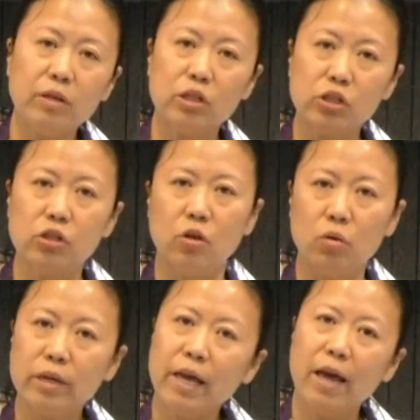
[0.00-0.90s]
can
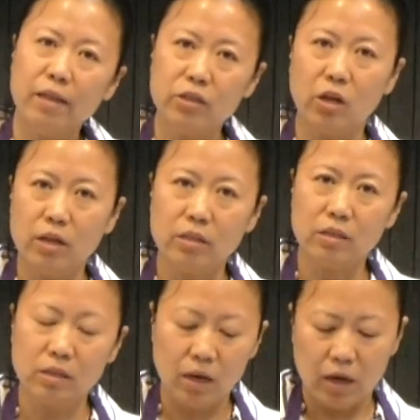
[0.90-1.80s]
slowly add the
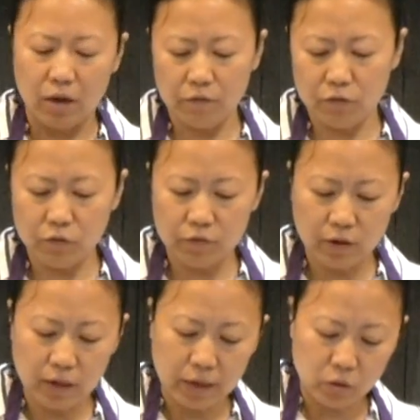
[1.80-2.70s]
sauces. If you
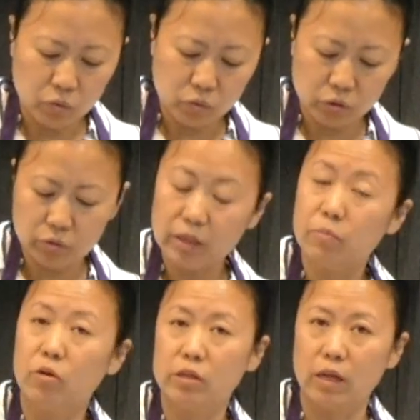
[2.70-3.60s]
feel like, oh, you need
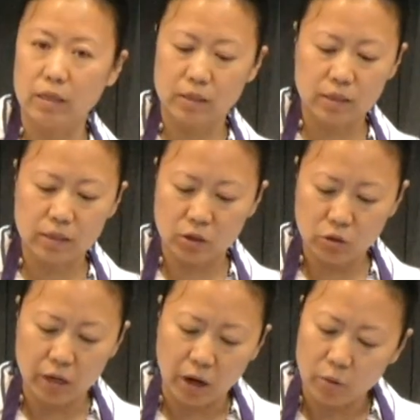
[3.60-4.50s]
more sauces, then
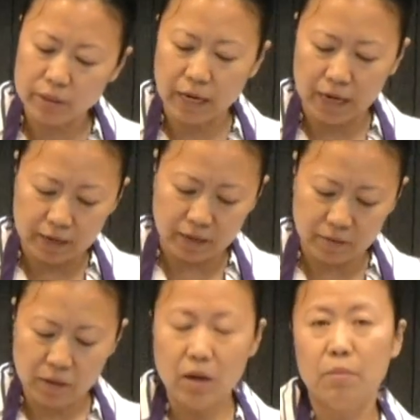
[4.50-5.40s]
you can always add it in.